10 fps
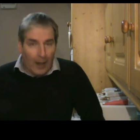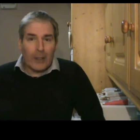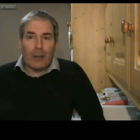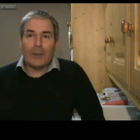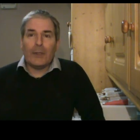
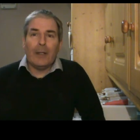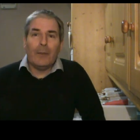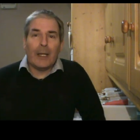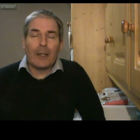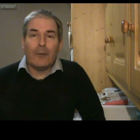Well, yeah, we see
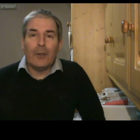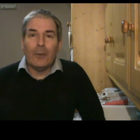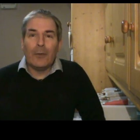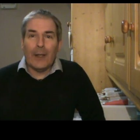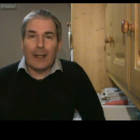him making a few
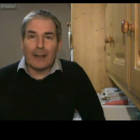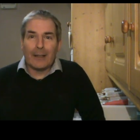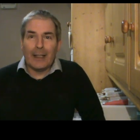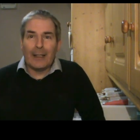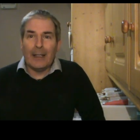fails,
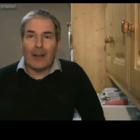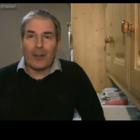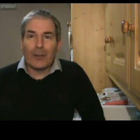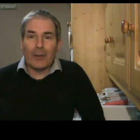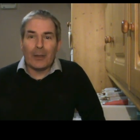like he
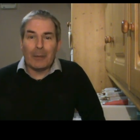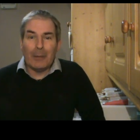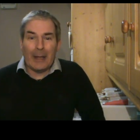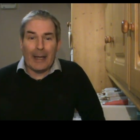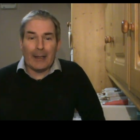also
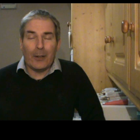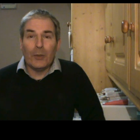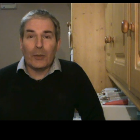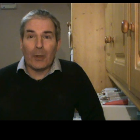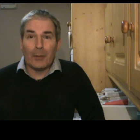
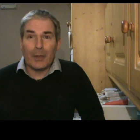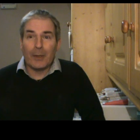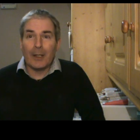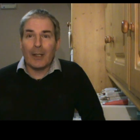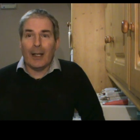cooks
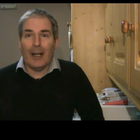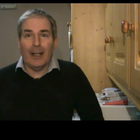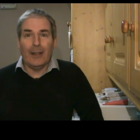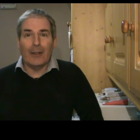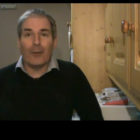something
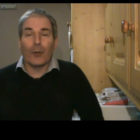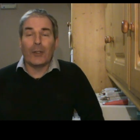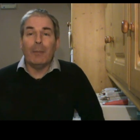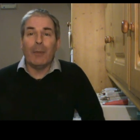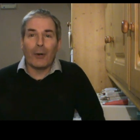and of course
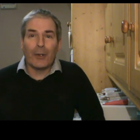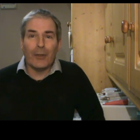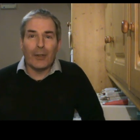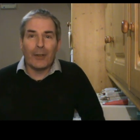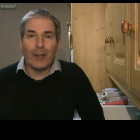he
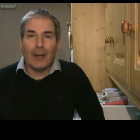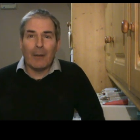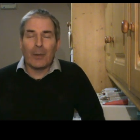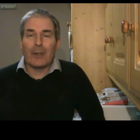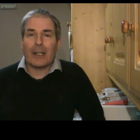burns it.
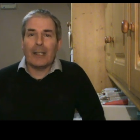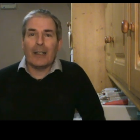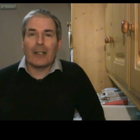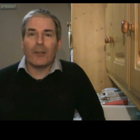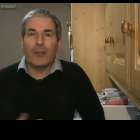But it's kind of
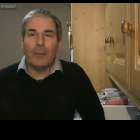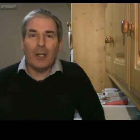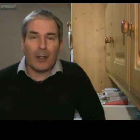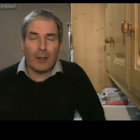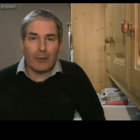like a
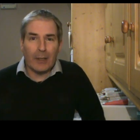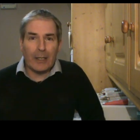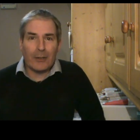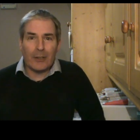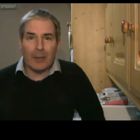symbiotic
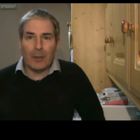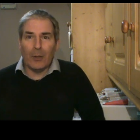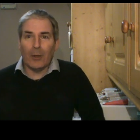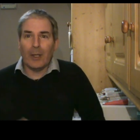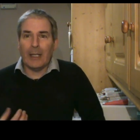relationship, you
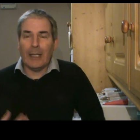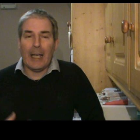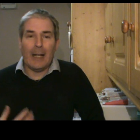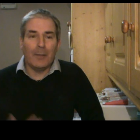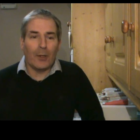know, he
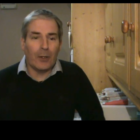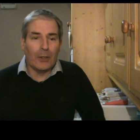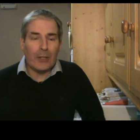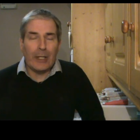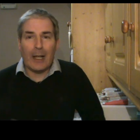helps her
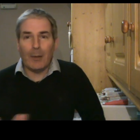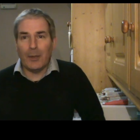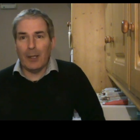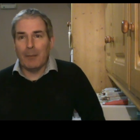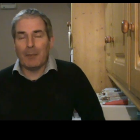and she helps
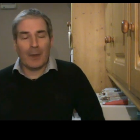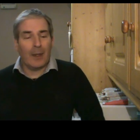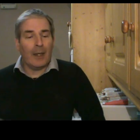him.